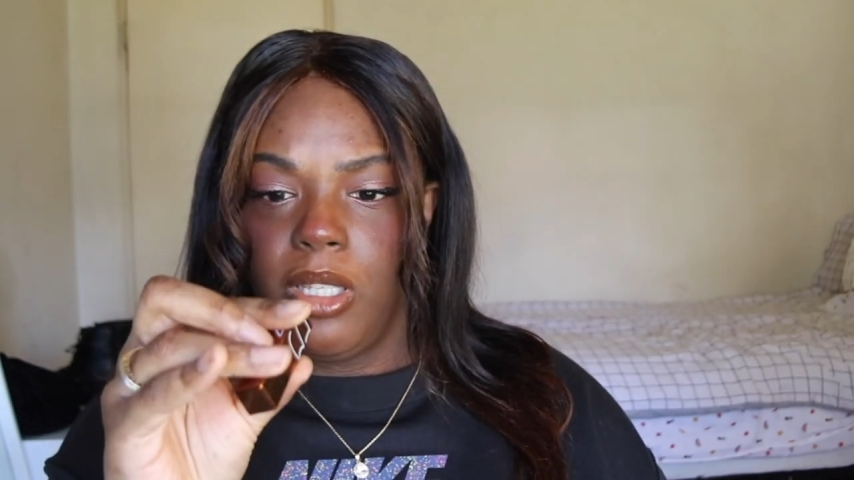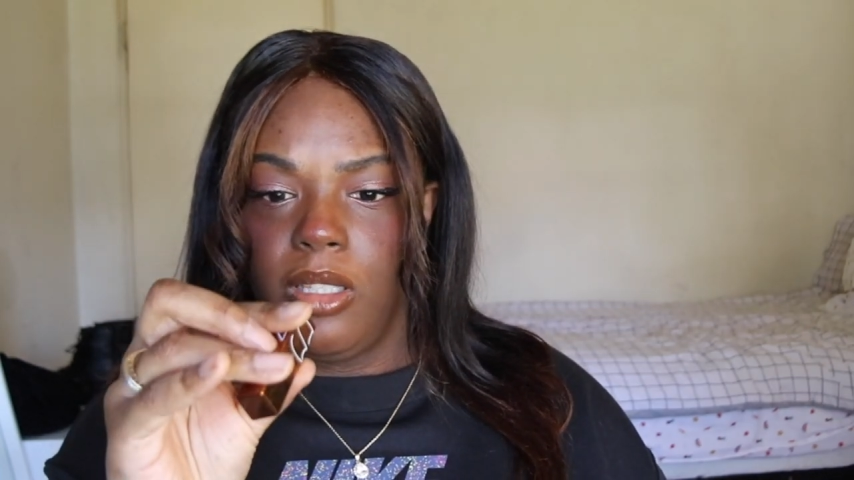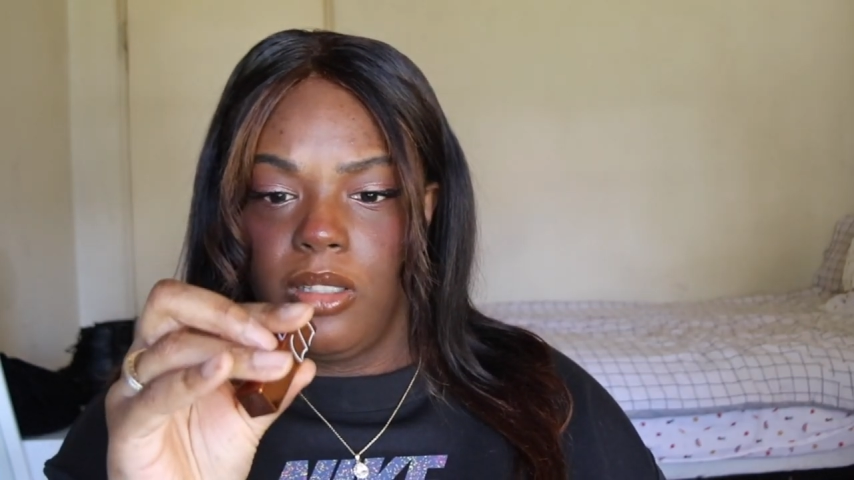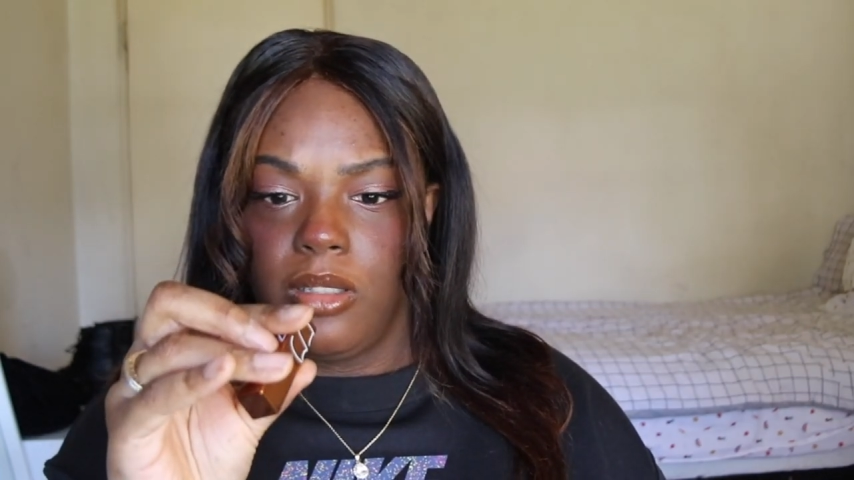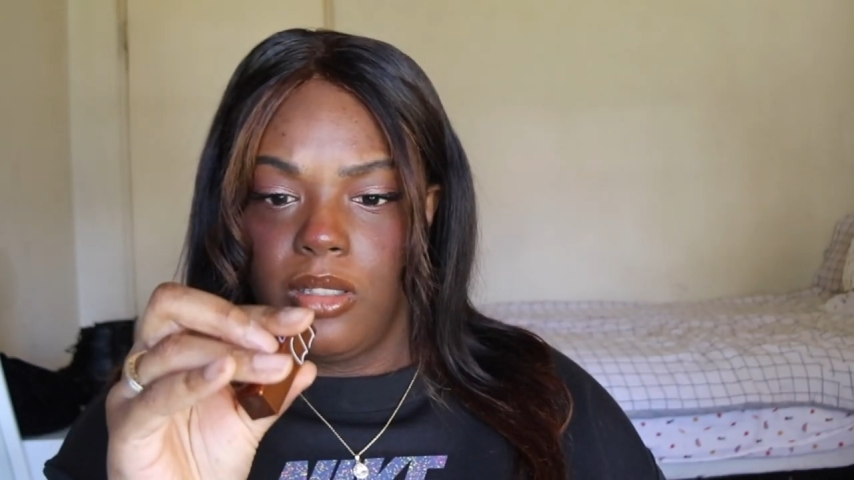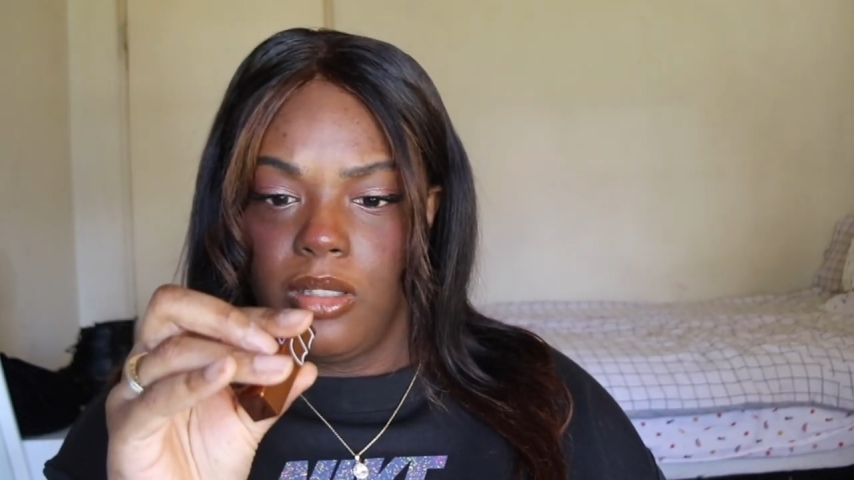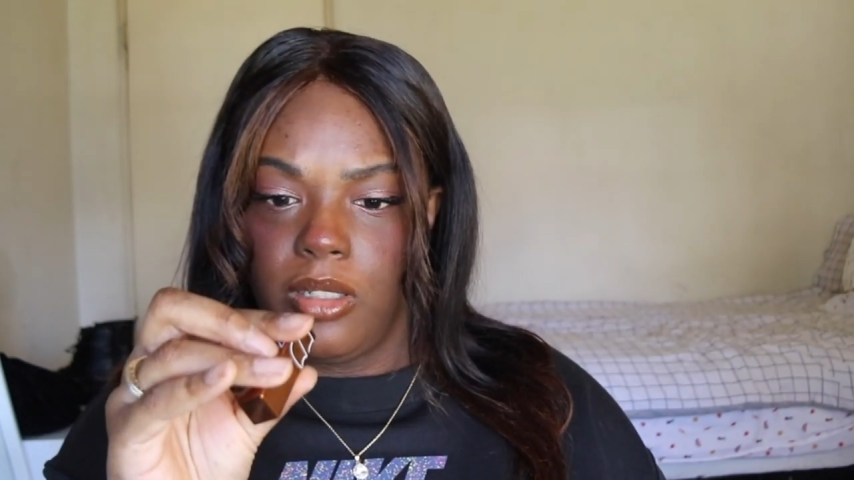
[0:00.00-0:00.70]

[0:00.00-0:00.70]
I think this is in the